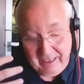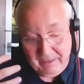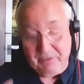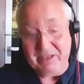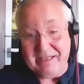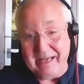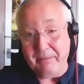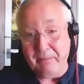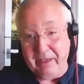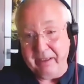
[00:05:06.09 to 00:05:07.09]

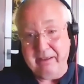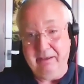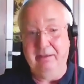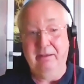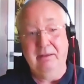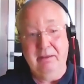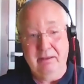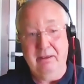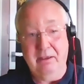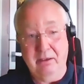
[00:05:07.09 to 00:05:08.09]
epidemic
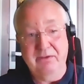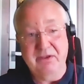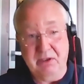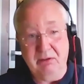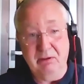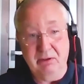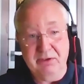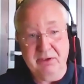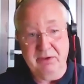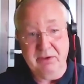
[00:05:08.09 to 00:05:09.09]
of soul
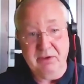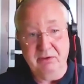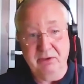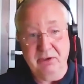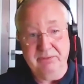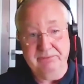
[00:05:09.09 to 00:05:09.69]
loss in this culture.